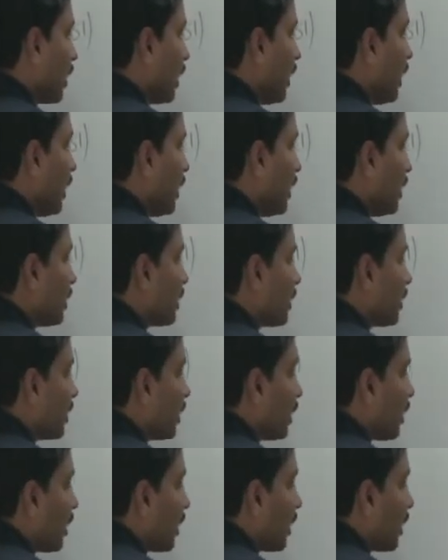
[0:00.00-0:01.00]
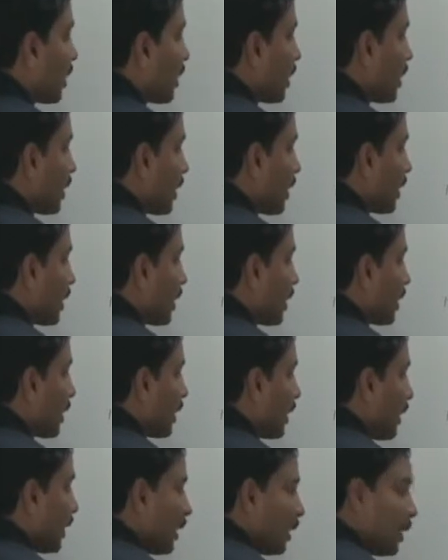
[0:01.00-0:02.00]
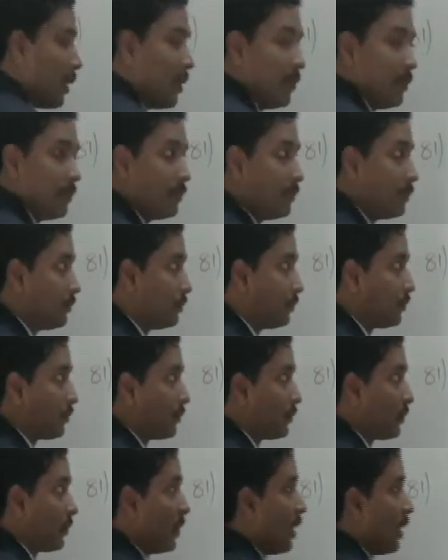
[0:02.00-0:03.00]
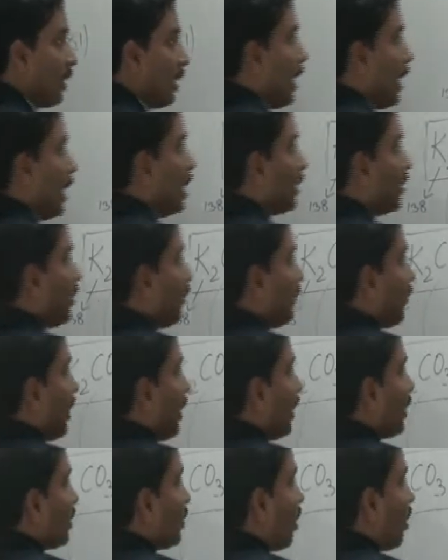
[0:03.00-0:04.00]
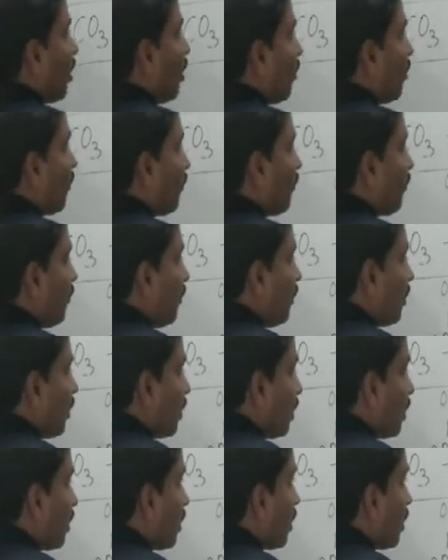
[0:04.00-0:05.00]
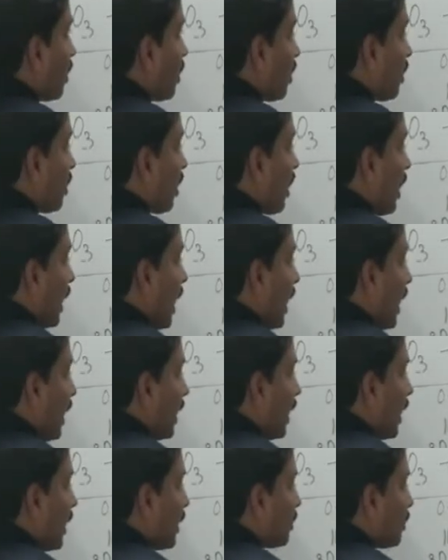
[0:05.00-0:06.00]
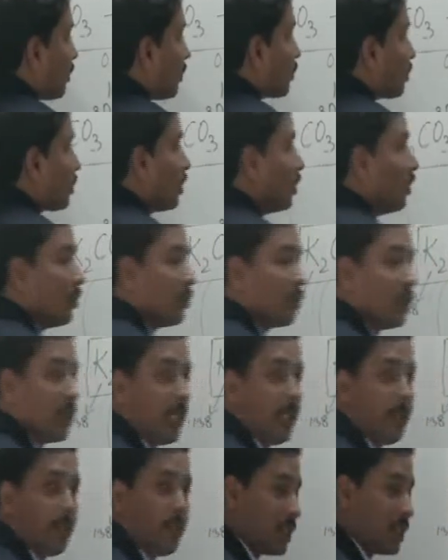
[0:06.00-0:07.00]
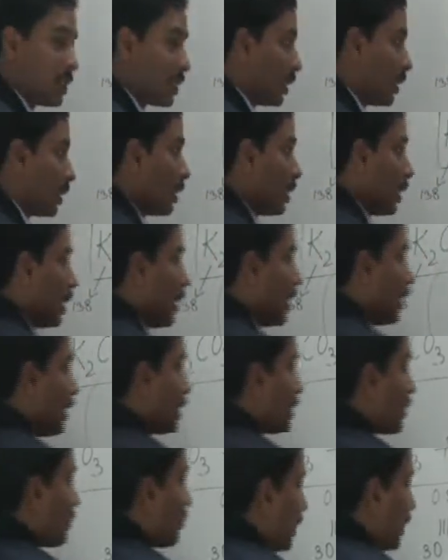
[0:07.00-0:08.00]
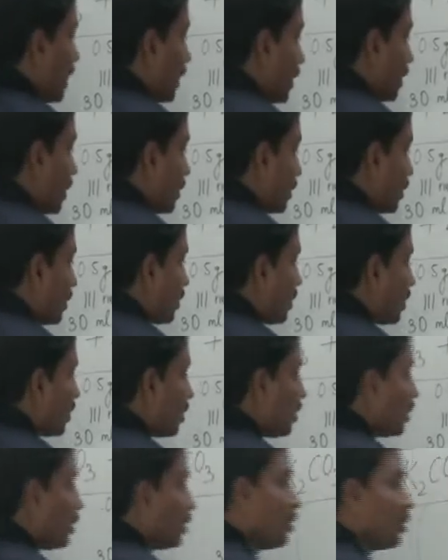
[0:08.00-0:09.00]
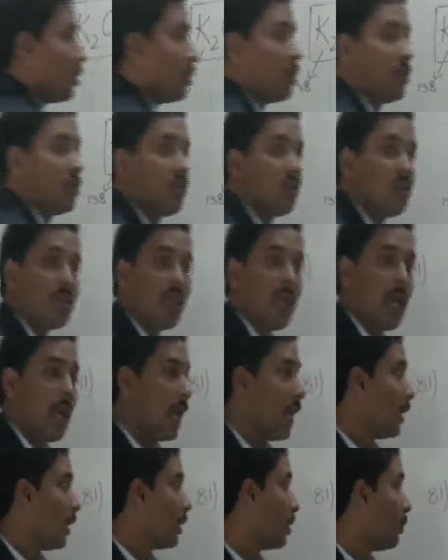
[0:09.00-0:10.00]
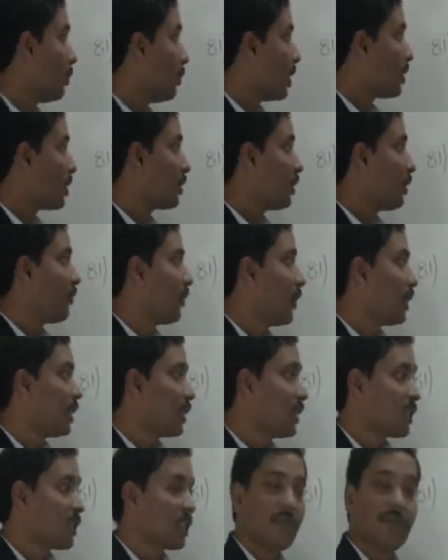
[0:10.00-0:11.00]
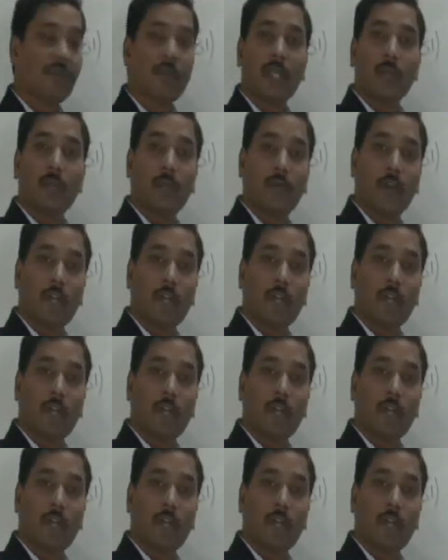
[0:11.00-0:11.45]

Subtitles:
is A and the weight of Li2CO3 present is B, and the mixture weight is given